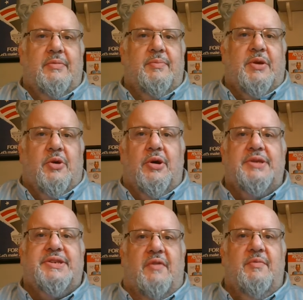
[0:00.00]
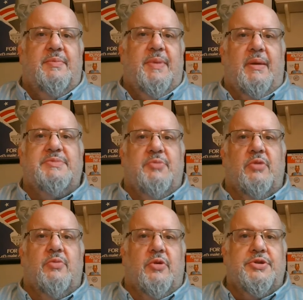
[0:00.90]
because government becomes more
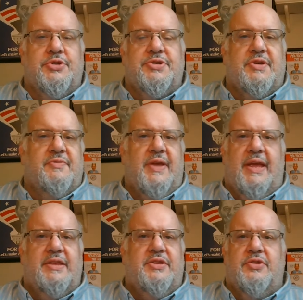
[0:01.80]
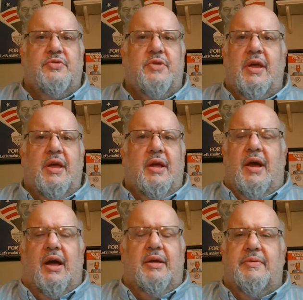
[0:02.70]
and more intrusive into,
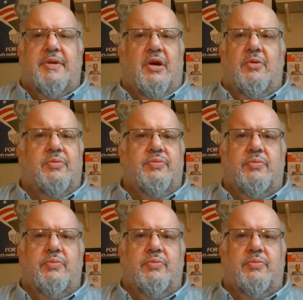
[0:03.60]
uh, you know,